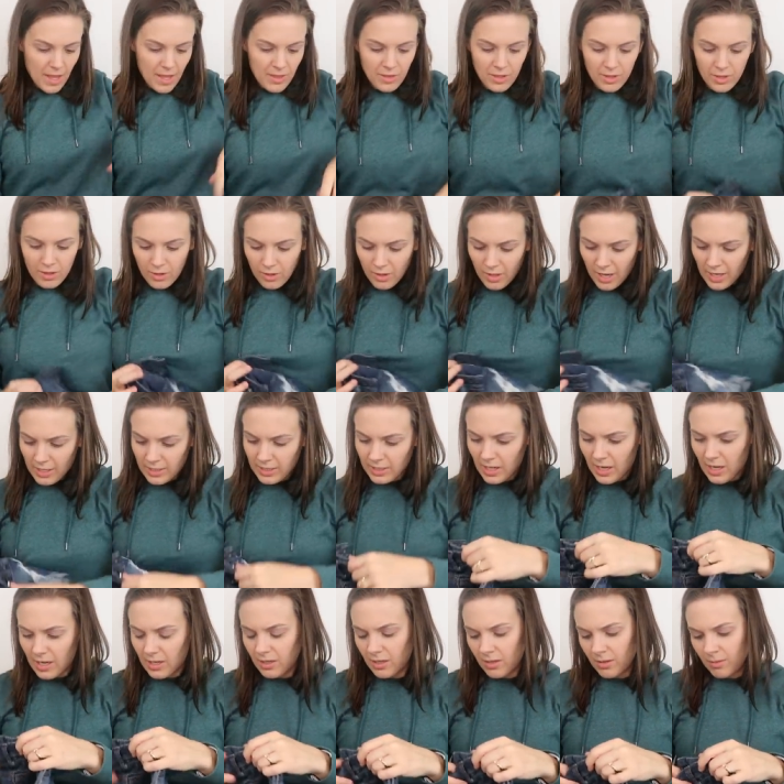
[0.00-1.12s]
And then the last
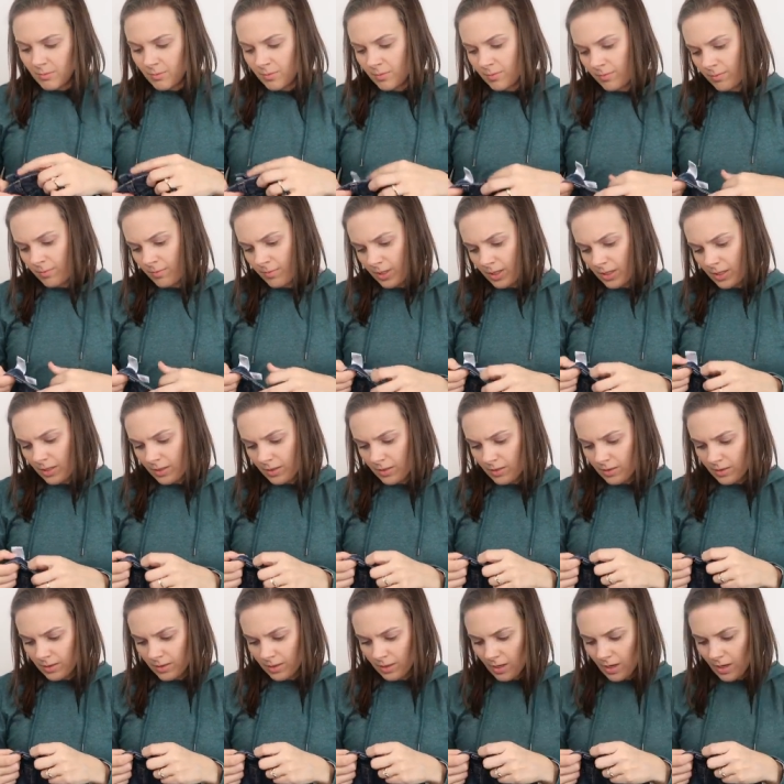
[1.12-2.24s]
item
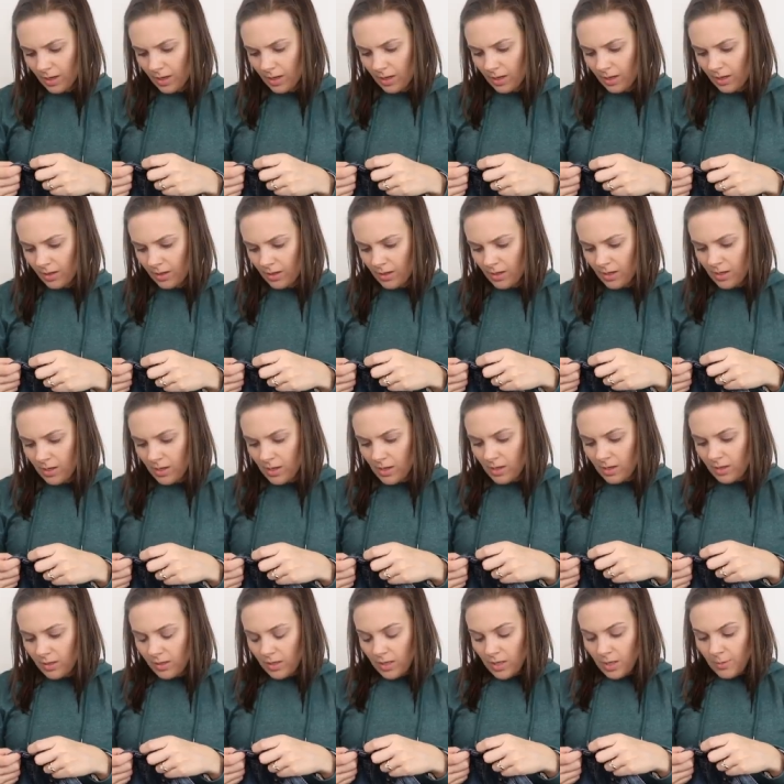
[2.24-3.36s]
is a
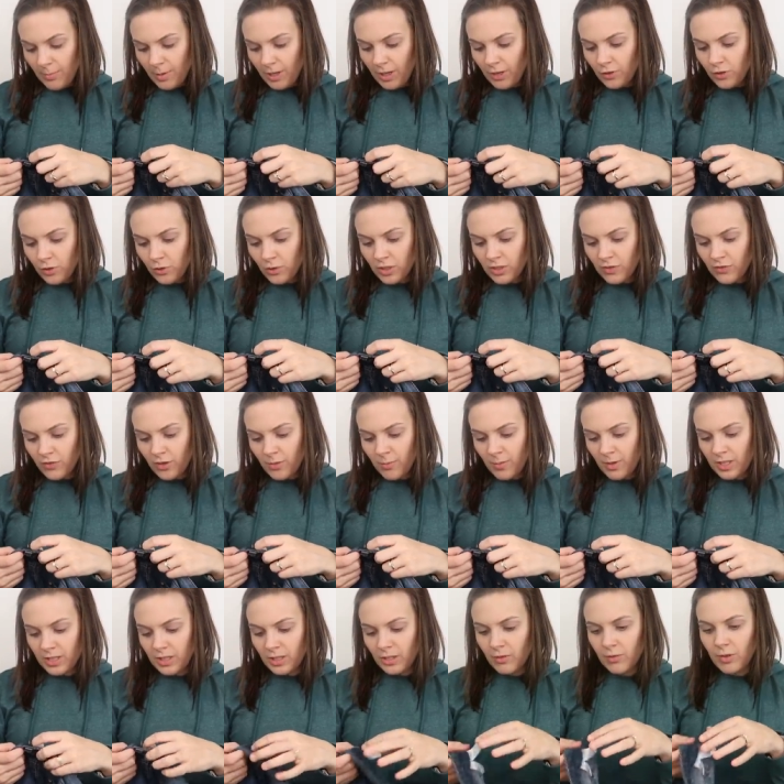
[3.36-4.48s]
pair of shorts from
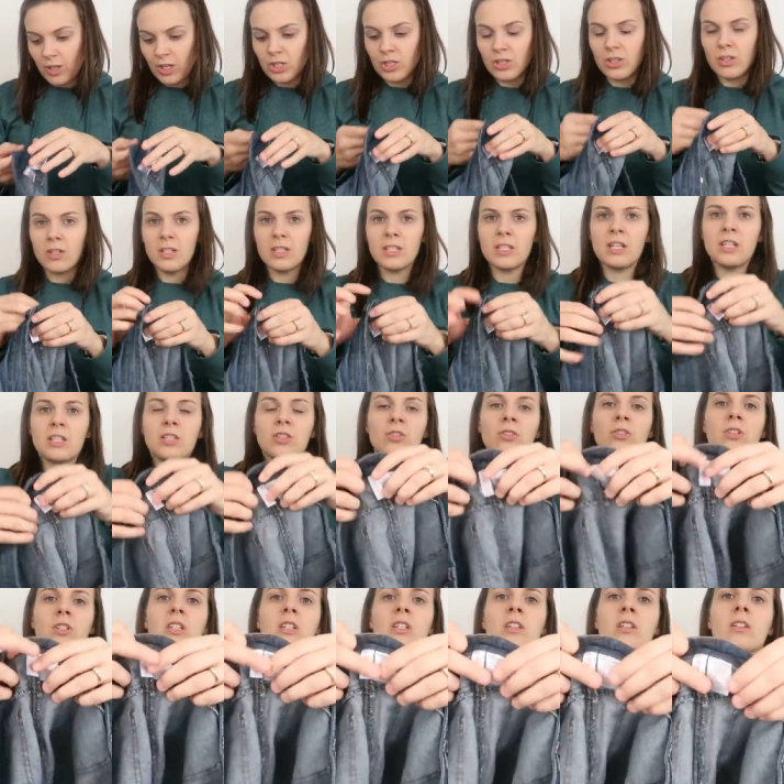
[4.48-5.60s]
Xhilaration, a size
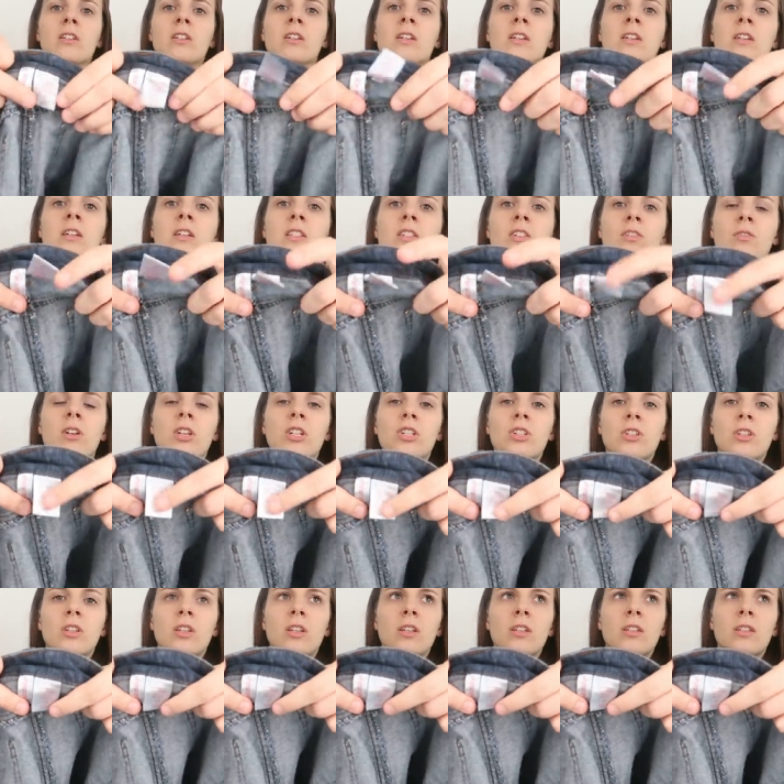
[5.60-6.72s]
13.
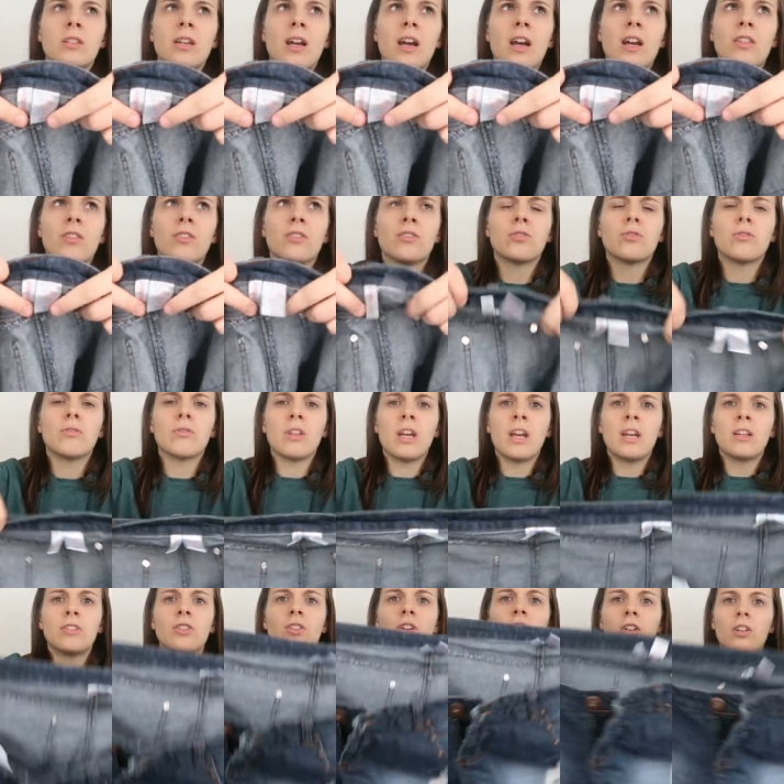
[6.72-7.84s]
Xhilaration is either sold
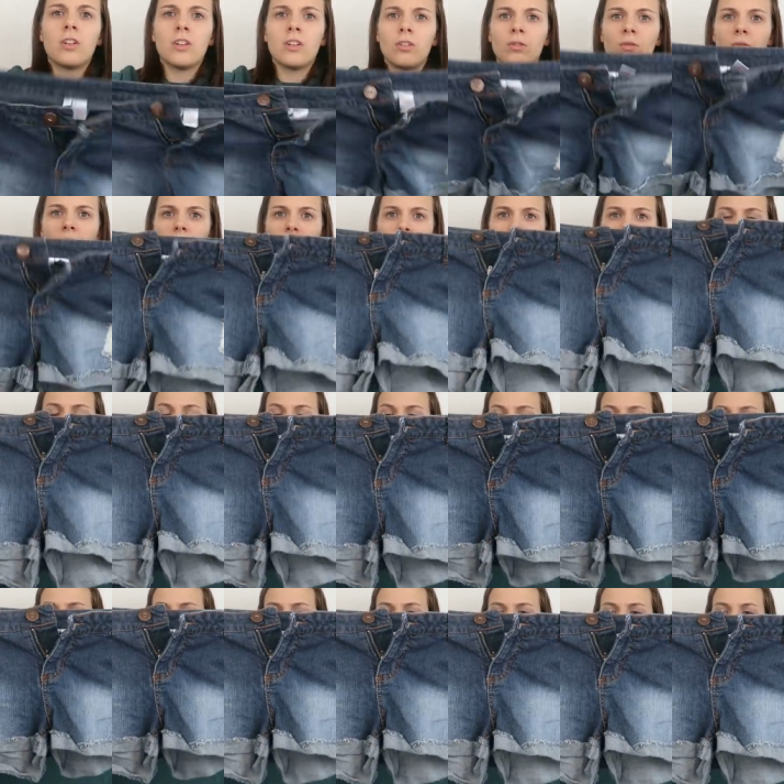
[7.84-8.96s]
at Target or
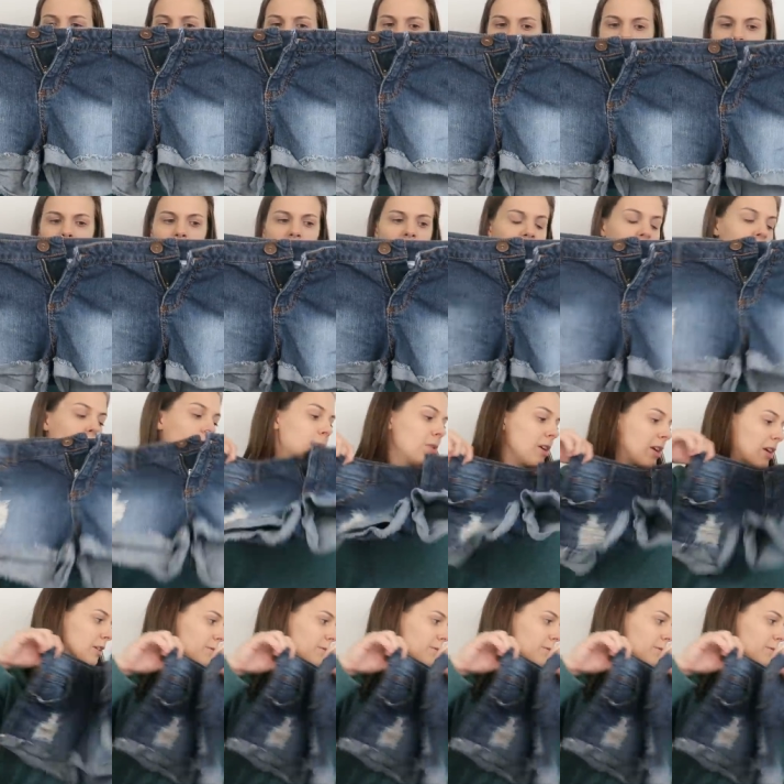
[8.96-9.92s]
Walmart. Can't remember off the top of my